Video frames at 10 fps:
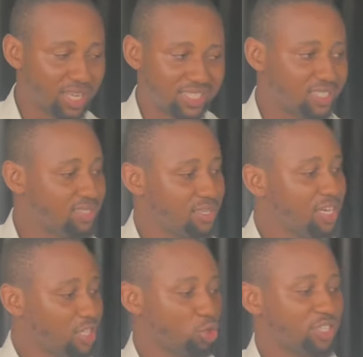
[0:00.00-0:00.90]
legit.
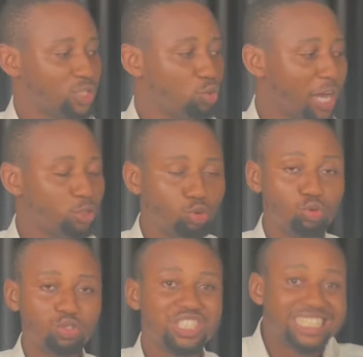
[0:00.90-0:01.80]
It's until when
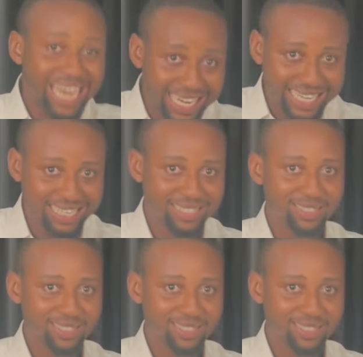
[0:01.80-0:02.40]
you check